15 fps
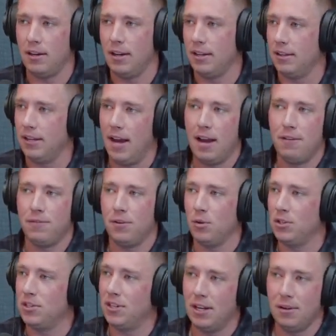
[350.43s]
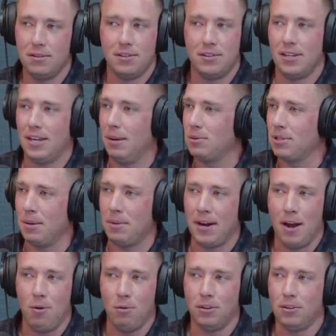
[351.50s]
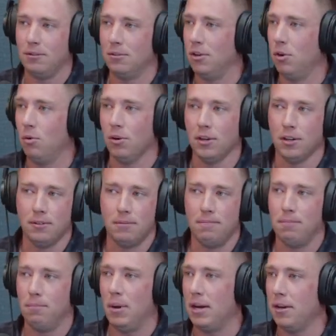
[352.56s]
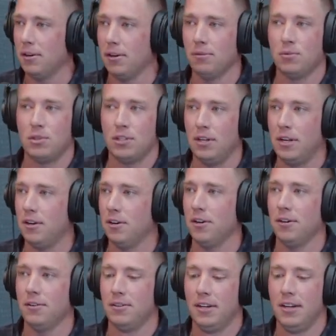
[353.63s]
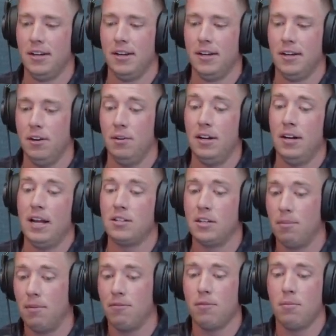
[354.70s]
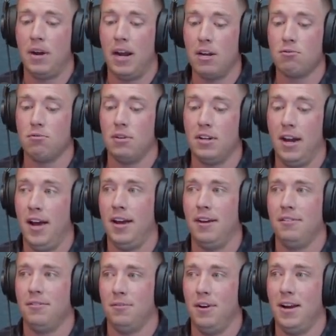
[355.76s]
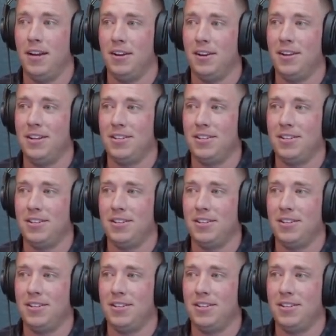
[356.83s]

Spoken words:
Like the iPhone keeps coming out with newer, better, sleeker, and that's coming from an Android guy, right? It's